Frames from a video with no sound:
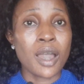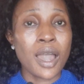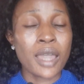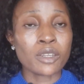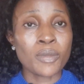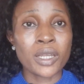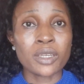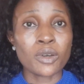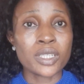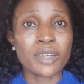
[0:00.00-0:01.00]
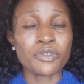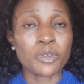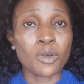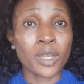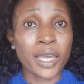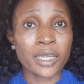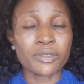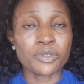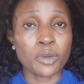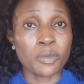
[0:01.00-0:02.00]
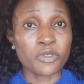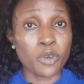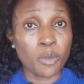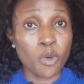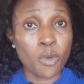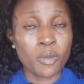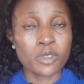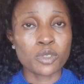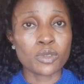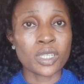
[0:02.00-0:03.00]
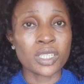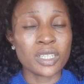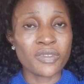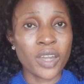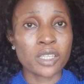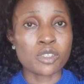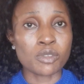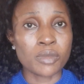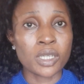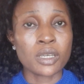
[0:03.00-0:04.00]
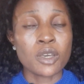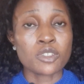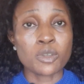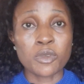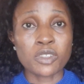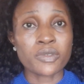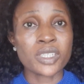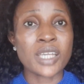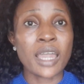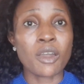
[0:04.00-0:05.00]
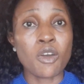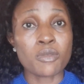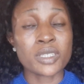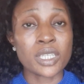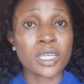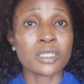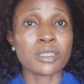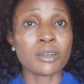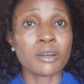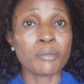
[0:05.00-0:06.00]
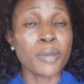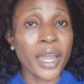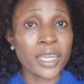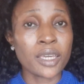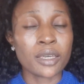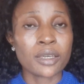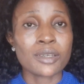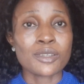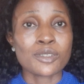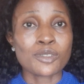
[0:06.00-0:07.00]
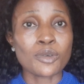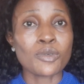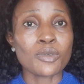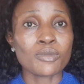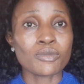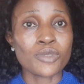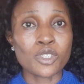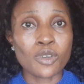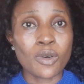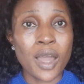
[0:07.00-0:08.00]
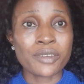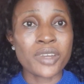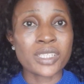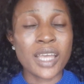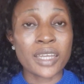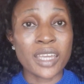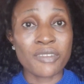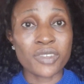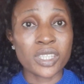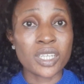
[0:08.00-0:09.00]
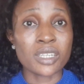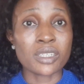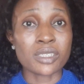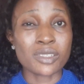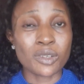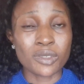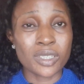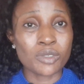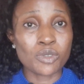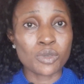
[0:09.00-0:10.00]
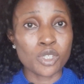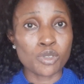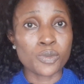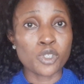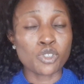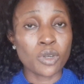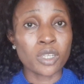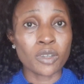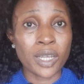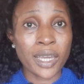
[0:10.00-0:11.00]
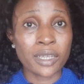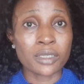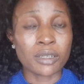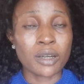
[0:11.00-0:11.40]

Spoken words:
I normally order online from home, so they deliver it to me. So most of this guy comes in a bike, so with your address and everything is on it to be showing online,